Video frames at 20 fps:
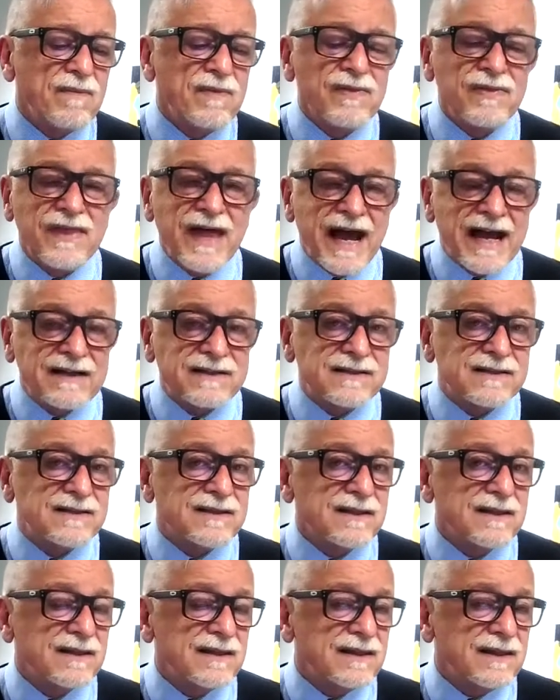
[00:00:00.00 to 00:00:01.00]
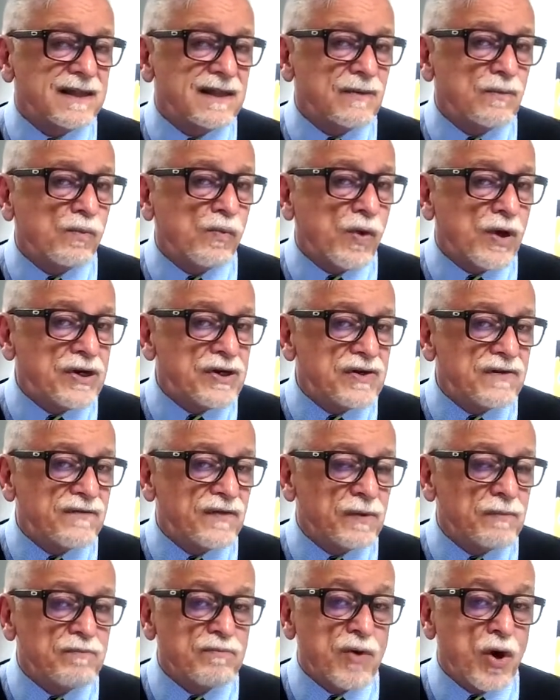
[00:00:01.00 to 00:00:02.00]
That's the
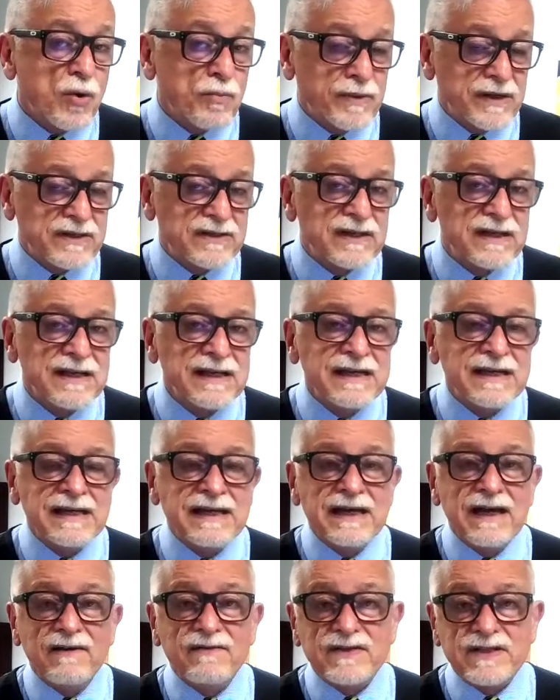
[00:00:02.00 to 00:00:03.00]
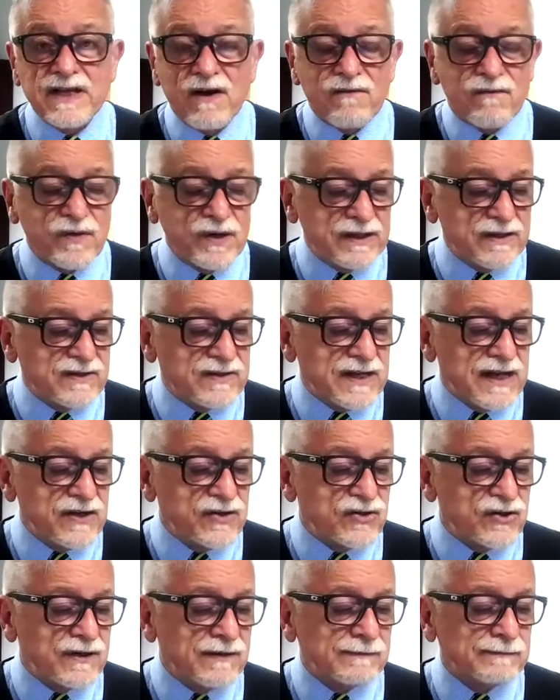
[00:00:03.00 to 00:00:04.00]
wonderful moment of
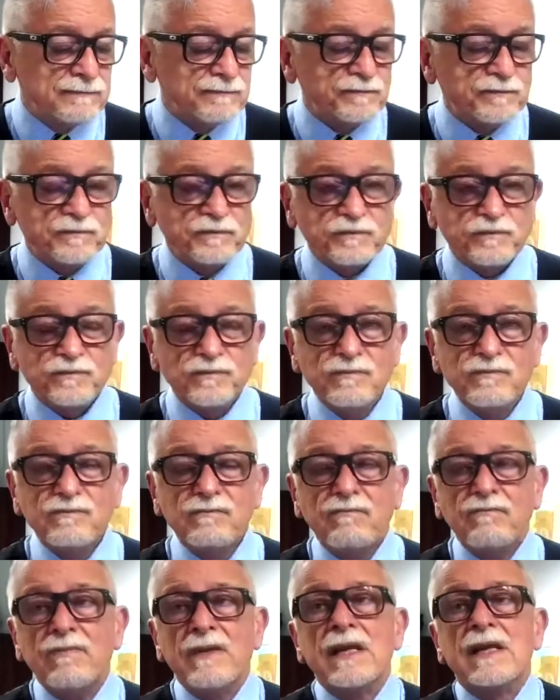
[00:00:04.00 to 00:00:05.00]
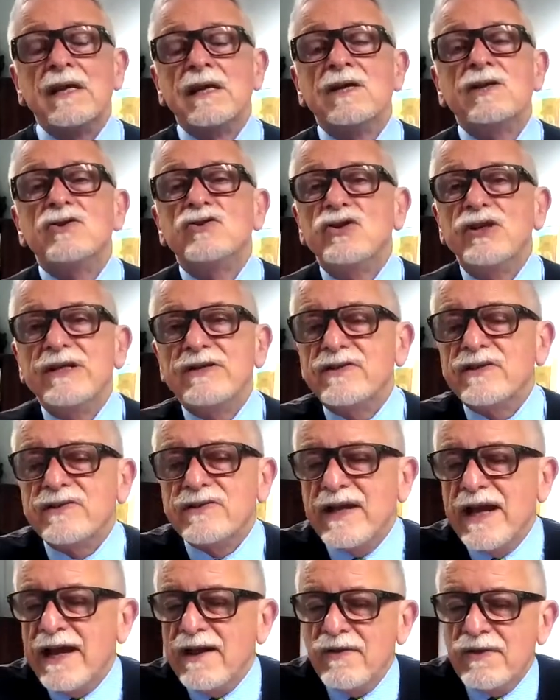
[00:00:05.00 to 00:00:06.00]
self-realization.
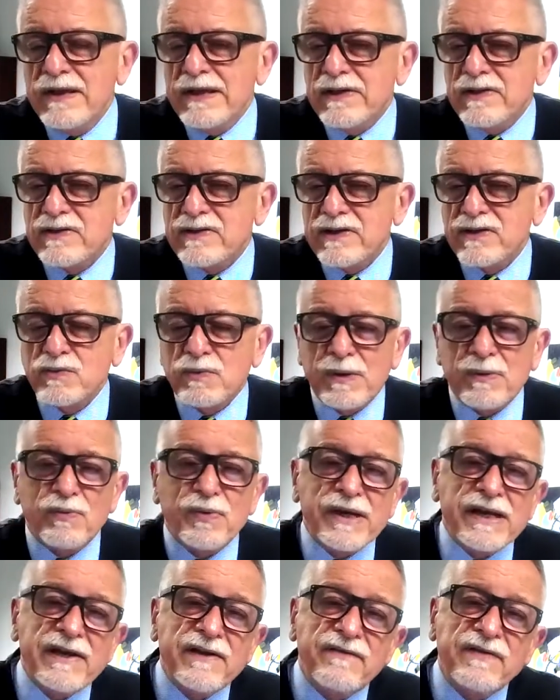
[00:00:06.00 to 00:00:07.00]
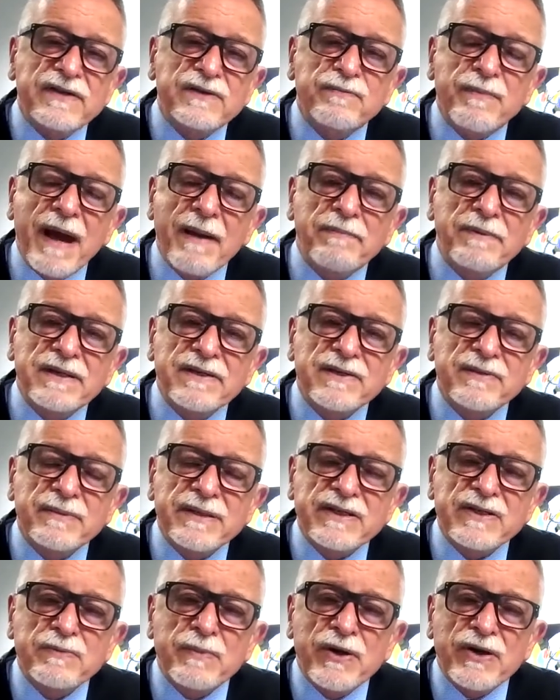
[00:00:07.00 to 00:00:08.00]
Jesus had this, as we read of his baptism
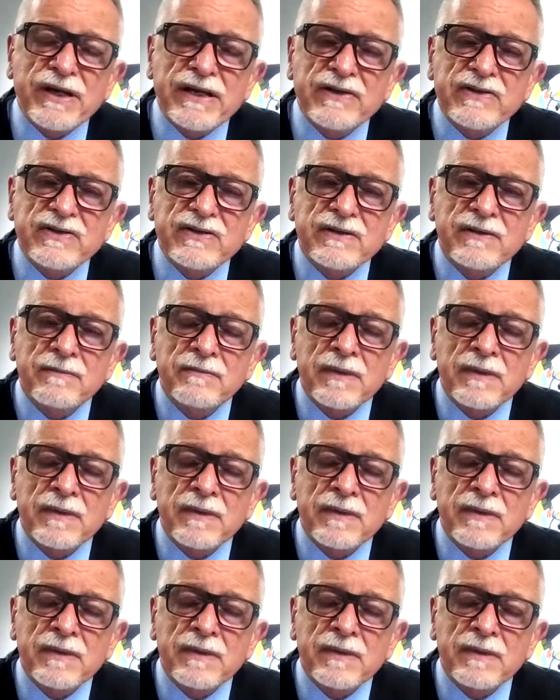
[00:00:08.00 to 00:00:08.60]
experience.